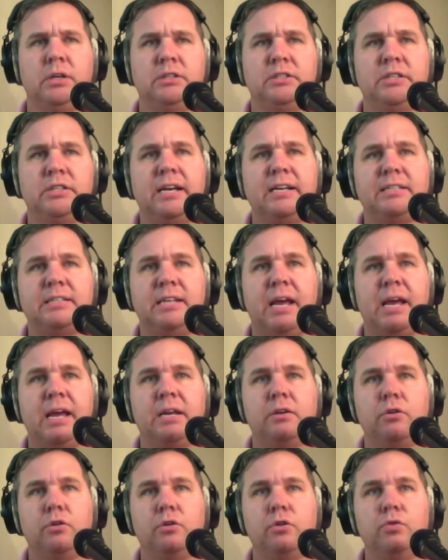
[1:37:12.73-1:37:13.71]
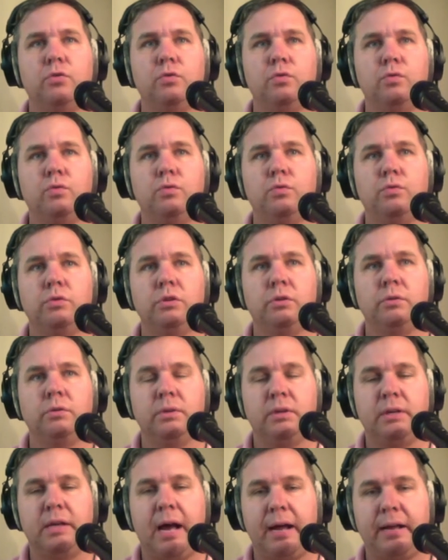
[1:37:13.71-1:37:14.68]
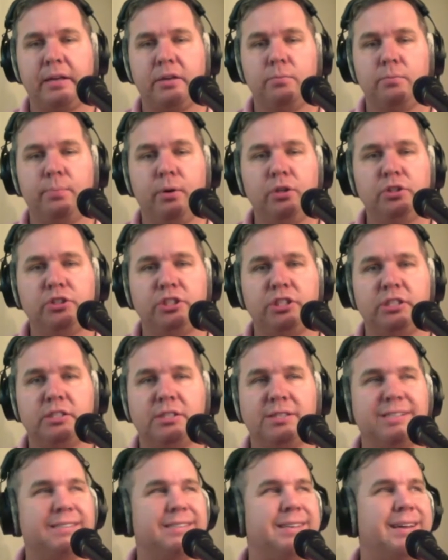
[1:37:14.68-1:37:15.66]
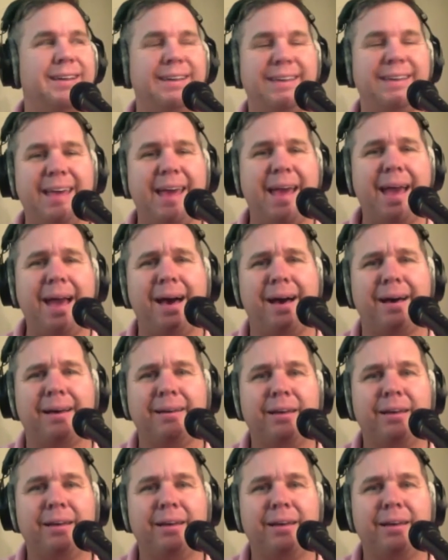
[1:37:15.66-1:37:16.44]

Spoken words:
dictate who the guy you push is, and it's like, yeah,